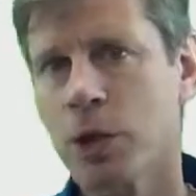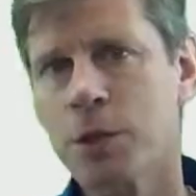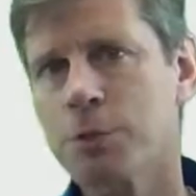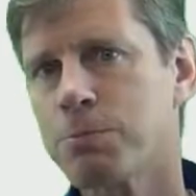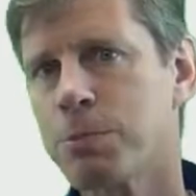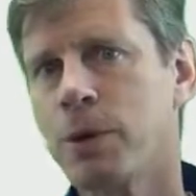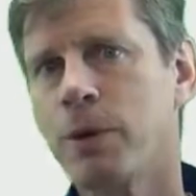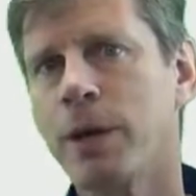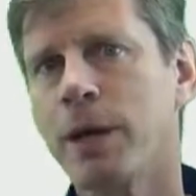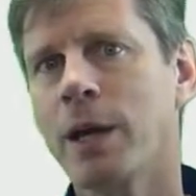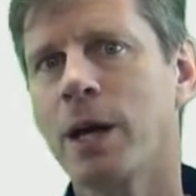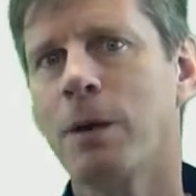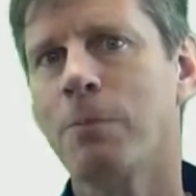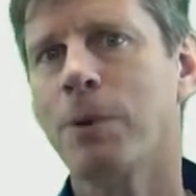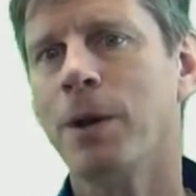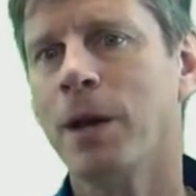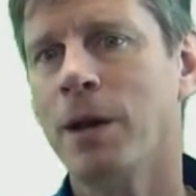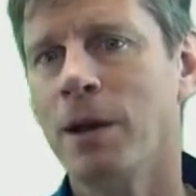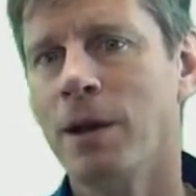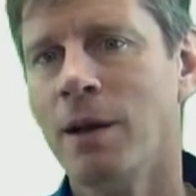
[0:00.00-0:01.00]
Brewing
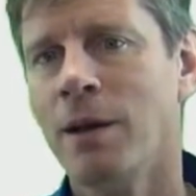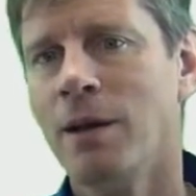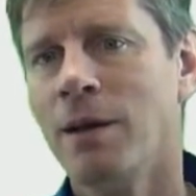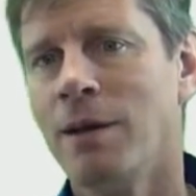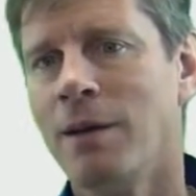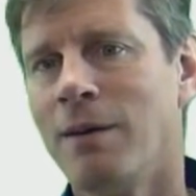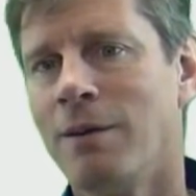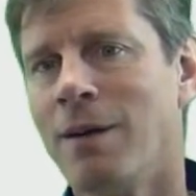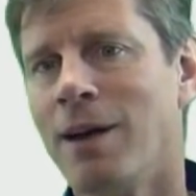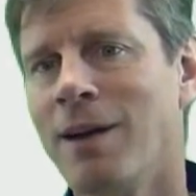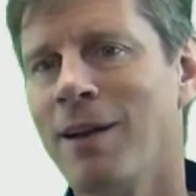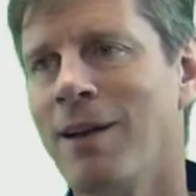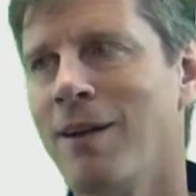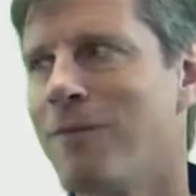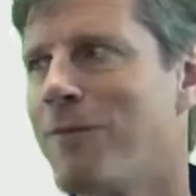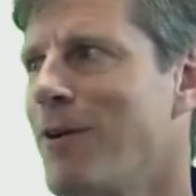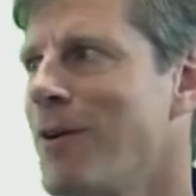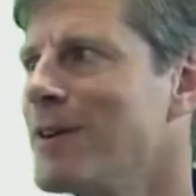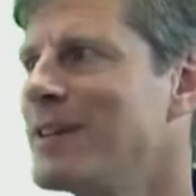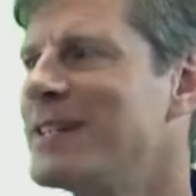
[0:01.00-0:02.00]
company. Right?
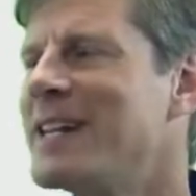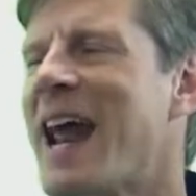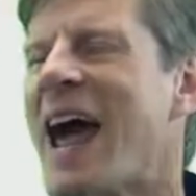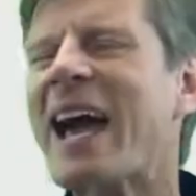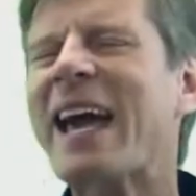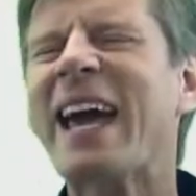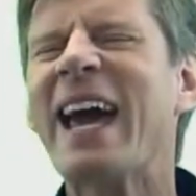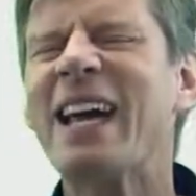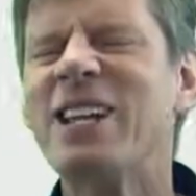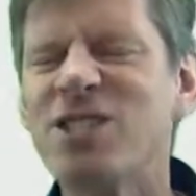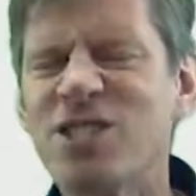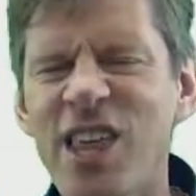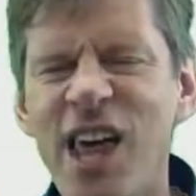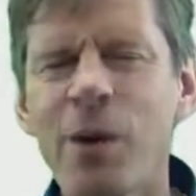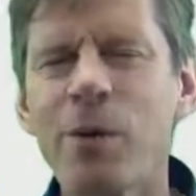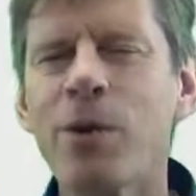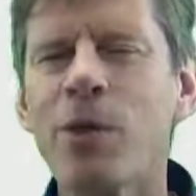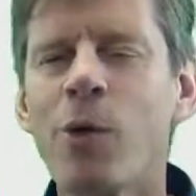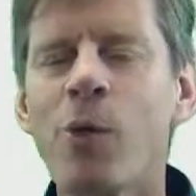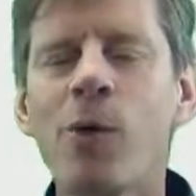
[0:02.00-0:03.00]
For decades, they
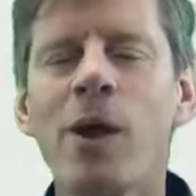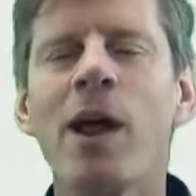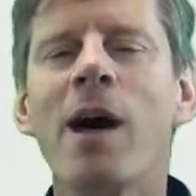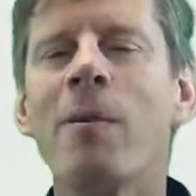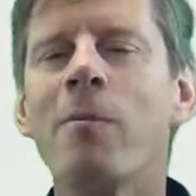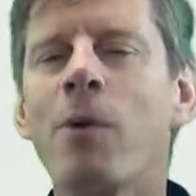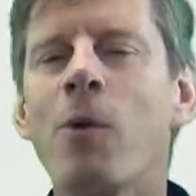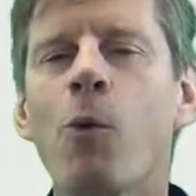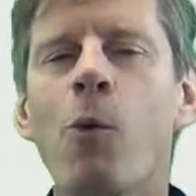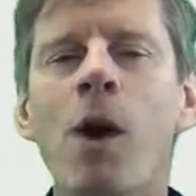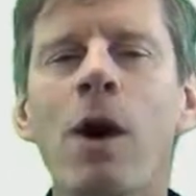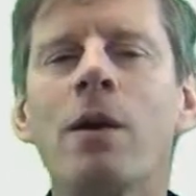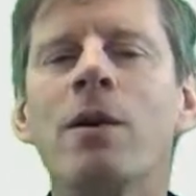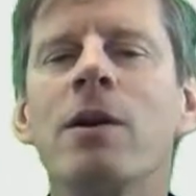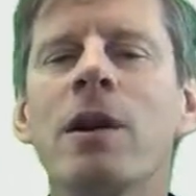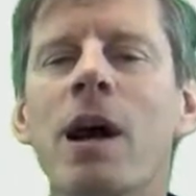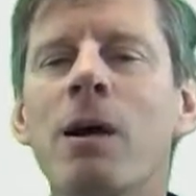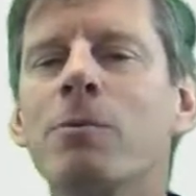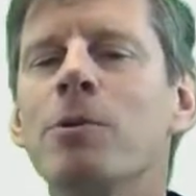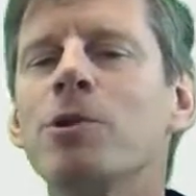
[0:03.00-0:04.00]
were the number one or
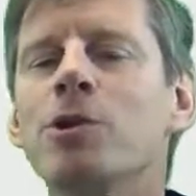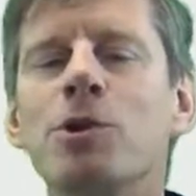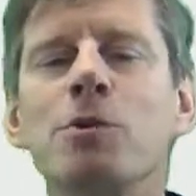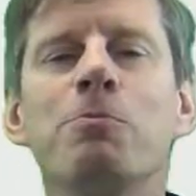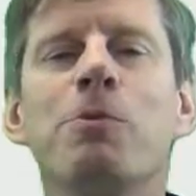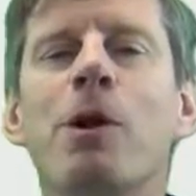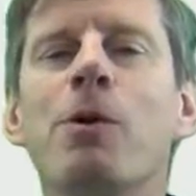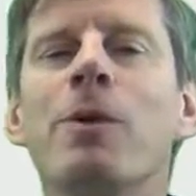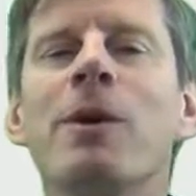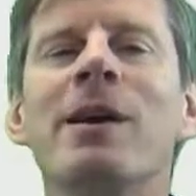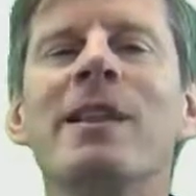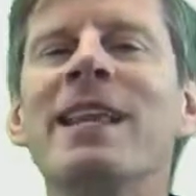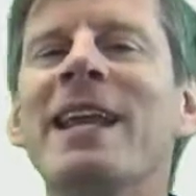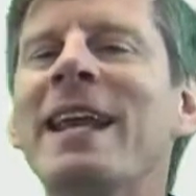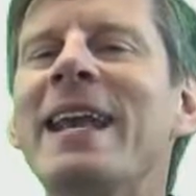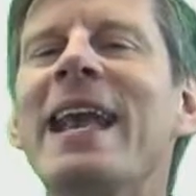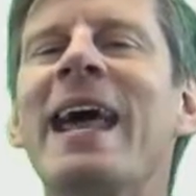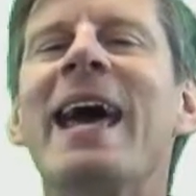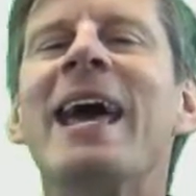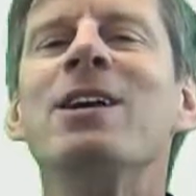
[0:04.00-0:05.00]
number two brewer in the
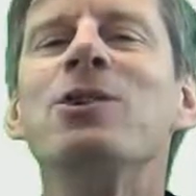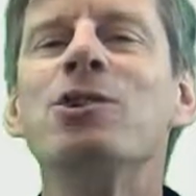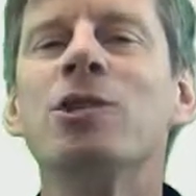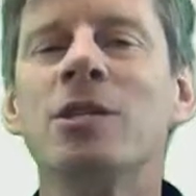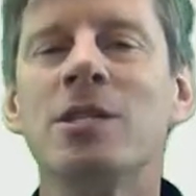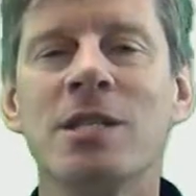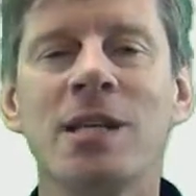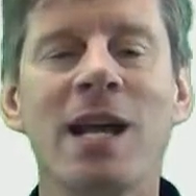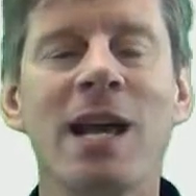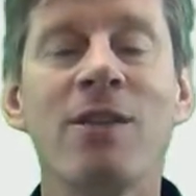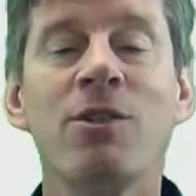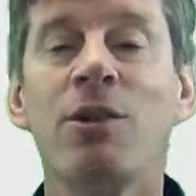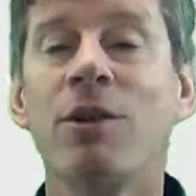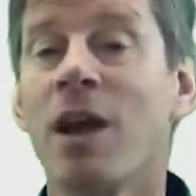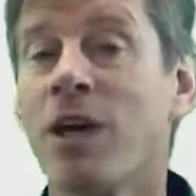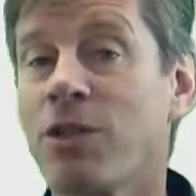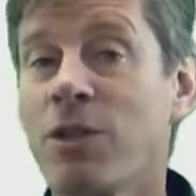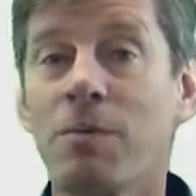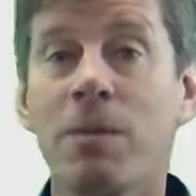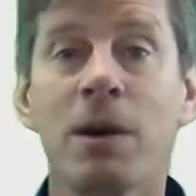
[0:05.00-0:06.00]
nation. Today, they're
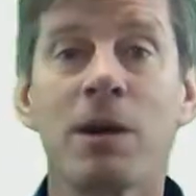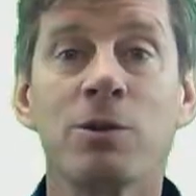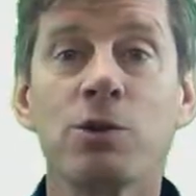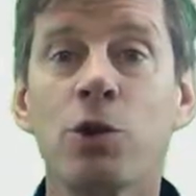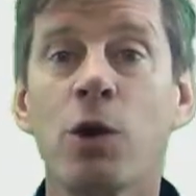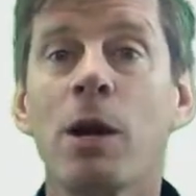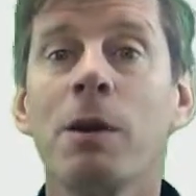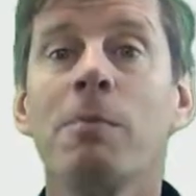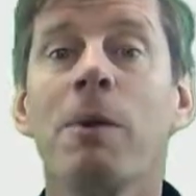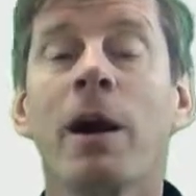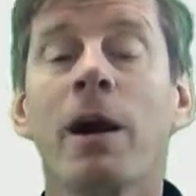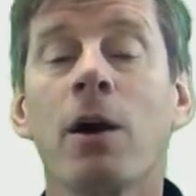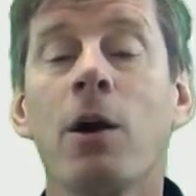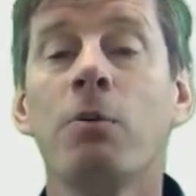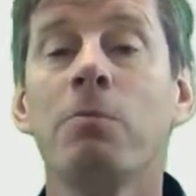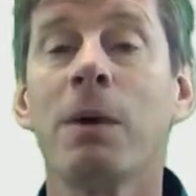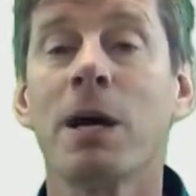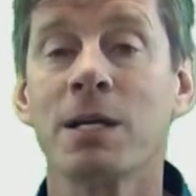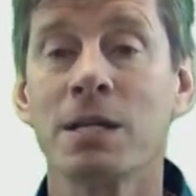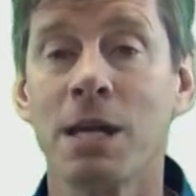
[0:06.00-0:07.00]
nothing but a trademark
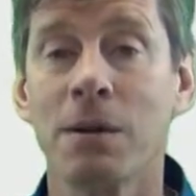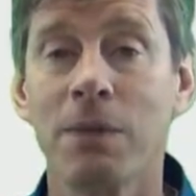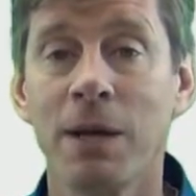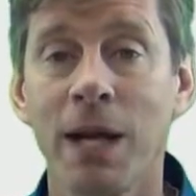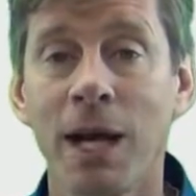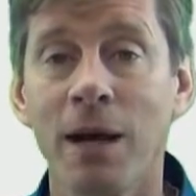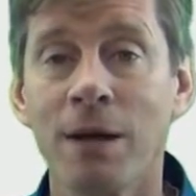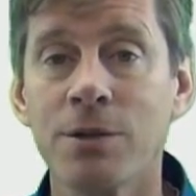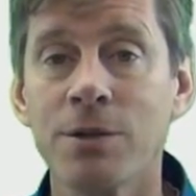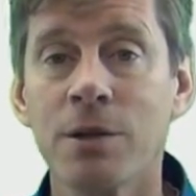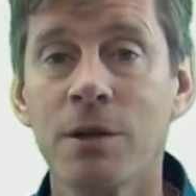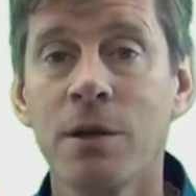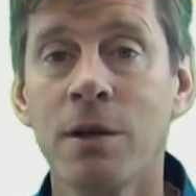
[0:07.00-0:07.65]
owned by somebody else.